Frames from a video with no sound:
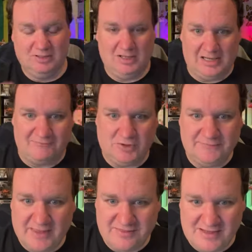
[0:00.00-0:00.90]
Like, I've heard
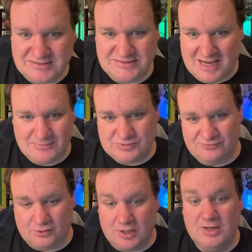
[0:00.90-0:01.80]
that 1,000 times
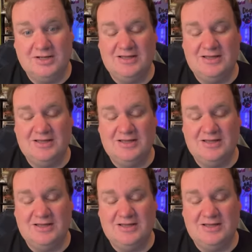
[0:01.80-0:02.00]
before.